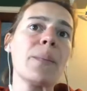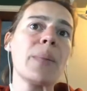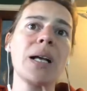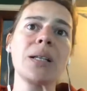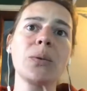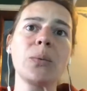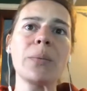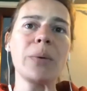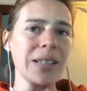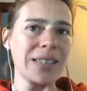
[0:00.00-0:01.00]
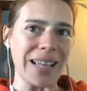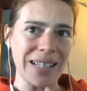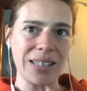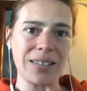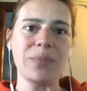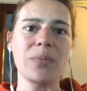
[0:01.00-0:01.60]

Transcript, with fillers: but we are very excited,